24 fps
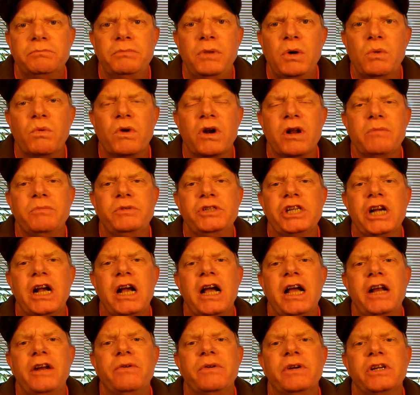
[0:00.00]
But what I'm
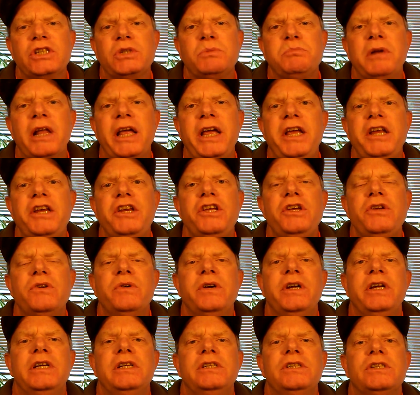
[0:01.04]
trying to explain to
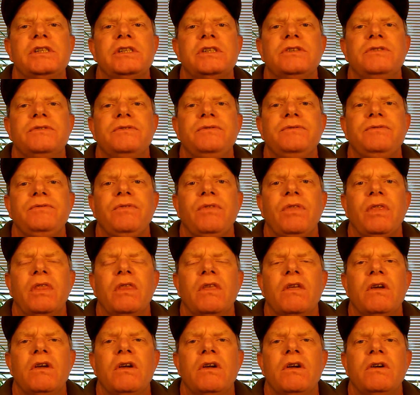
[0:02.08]
you is
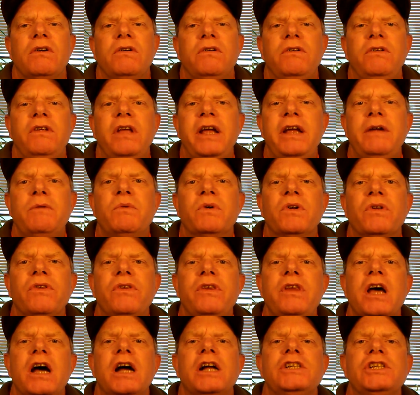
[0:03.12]
they will
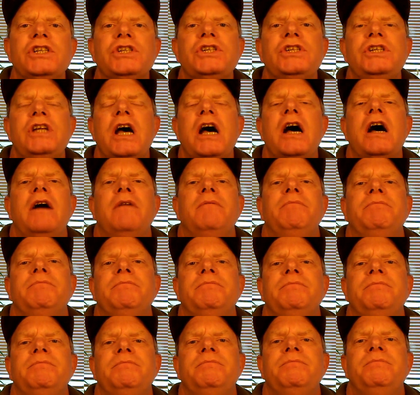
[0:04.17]
not
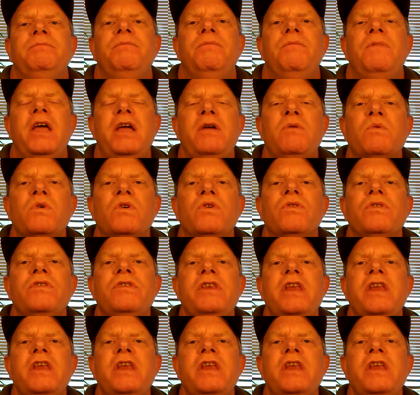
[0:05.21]
stop. They will